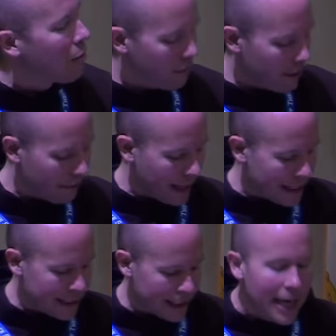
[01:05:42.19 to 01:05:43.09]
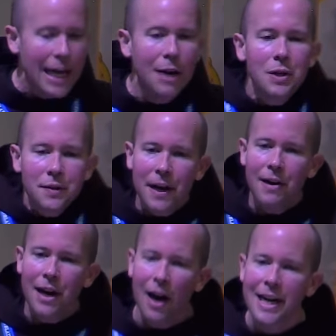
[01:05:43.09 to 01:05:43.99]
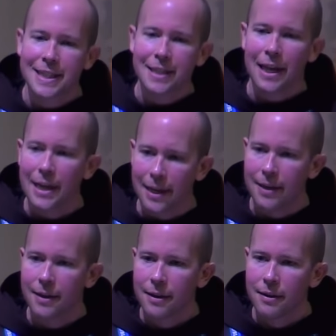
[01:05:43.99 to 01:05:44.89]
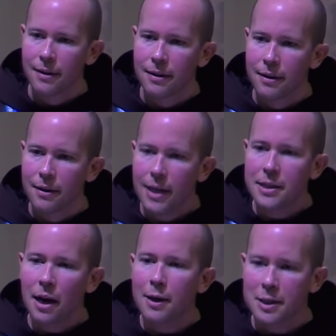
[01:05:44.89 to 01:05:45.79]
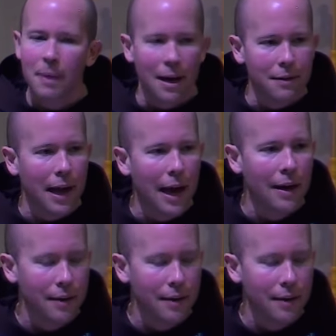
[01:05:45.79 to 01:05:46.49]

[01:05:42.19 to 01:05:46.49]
reflected. He was very isolated. He talked about that.